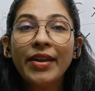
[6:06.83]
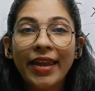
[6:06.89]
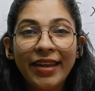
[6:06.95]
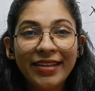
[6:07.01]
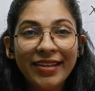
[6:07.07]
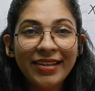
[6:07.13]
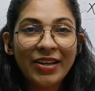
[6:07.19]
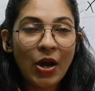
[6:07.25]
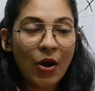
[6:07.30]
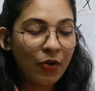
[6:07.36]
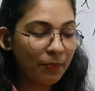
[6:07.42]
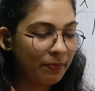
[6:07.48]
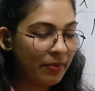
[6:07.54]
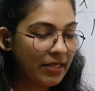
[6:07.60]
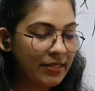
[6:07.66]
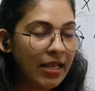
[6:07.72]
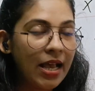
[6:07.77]
any
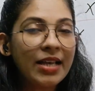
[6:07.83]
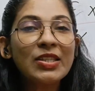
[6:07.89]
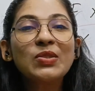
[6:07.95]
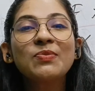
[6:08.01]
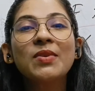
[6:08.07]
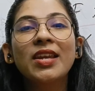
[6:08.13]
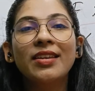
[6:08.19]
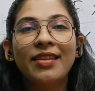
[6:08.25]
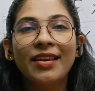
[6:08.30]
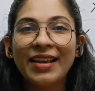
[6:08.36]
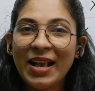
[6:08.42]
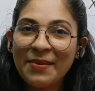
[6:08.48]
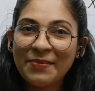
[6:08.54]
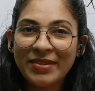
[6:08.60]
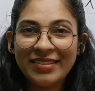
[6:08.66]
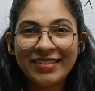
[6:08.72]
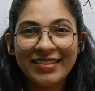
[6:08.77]
doubt, please ask me in the
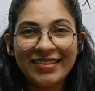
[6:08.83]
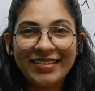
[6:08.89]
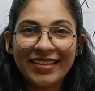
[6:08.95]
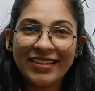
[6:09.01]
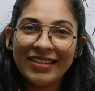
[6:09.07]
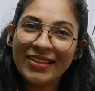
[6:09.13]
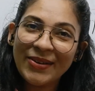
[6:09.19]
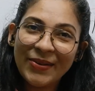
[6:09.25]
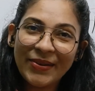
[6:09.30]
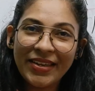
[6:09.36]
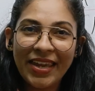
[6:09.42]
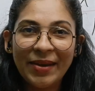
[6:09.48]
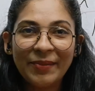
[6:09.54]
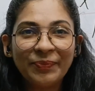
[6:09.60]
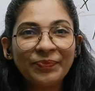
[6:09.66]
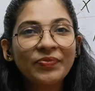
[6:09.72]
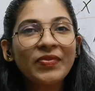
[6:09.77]
comment section.
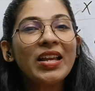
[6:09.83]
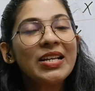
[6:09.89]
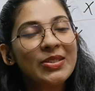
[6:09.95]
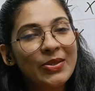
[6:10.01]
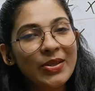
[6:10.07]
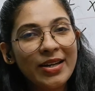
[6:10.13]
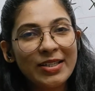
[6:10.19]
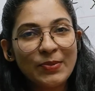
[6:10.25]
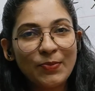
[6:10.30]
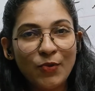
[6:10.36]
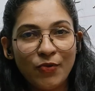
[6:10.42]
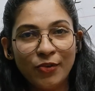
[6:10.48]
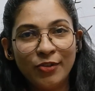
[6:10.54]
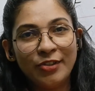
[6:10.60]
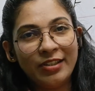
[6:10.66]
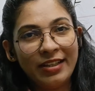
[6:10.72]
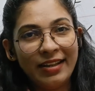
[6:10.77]
Okay, so let's
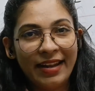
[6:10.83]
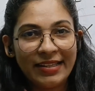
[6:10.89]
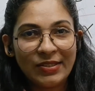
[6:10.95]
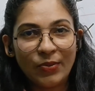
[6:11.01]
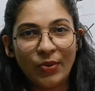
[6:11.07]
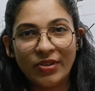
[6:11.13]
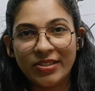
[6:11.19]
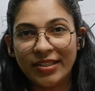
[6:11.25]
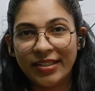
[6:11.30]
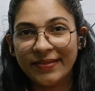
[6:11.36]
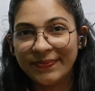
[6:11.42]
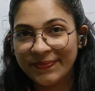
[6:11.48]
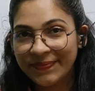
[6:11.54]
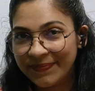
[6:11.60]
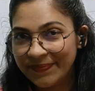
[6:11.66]
move on to the next question.